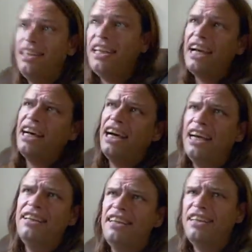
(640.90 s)
yeah,
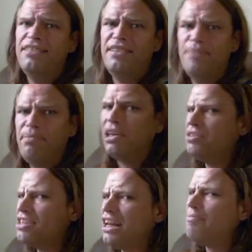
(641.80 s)
I, a
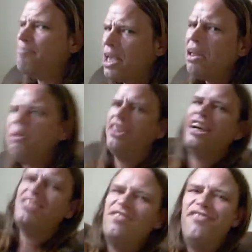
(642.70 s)
meal's not a meal
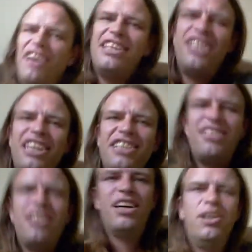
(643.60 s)
without some veggies,
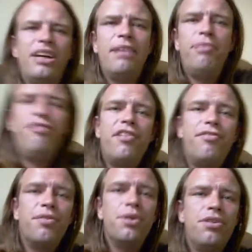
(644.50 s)
you know, and I prefer
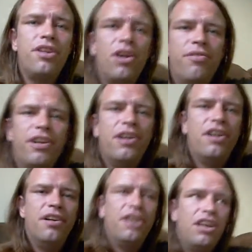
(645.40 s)
fruit
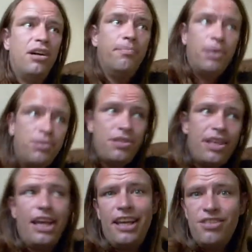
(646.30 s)
over, you know, most
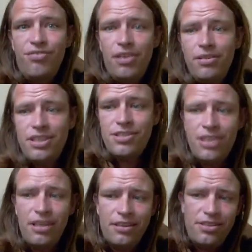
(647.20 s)
things for
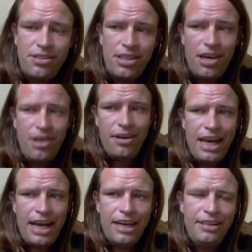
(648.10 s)
desserts. So,
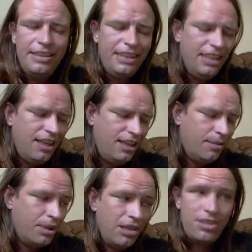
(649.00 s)
yeah,
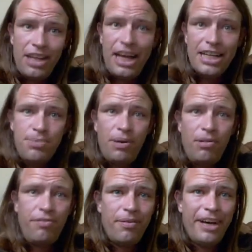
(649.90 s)
um, when I was in the hospital
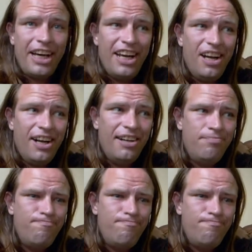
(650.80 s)
for my, uh,